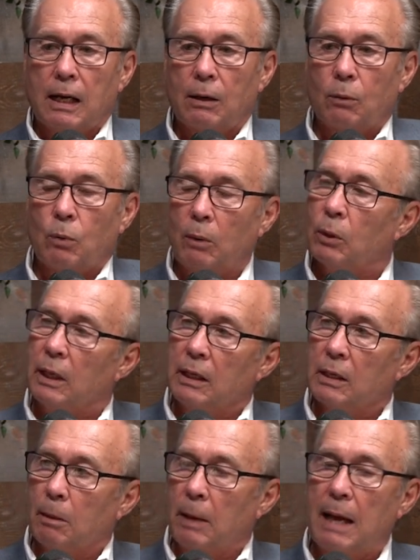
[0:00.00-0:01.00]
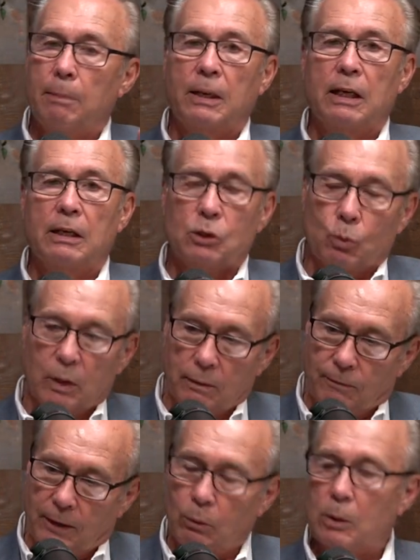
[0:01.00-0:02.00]
uh, what will end up happening is
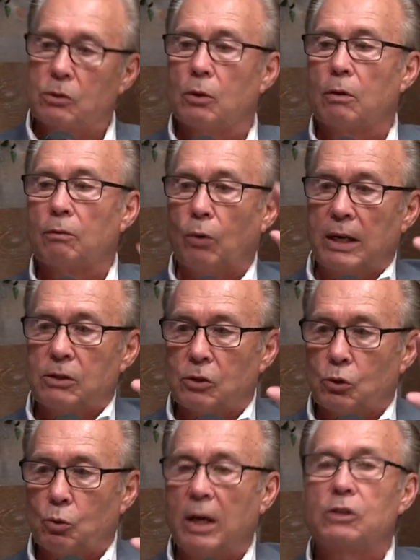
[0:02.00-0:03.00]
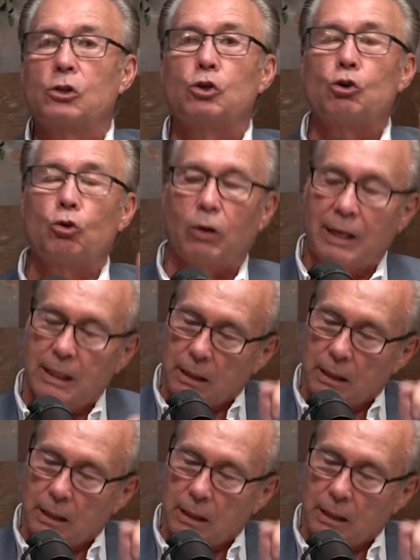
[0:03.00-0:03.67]
when the Federal Reserve raises rates, your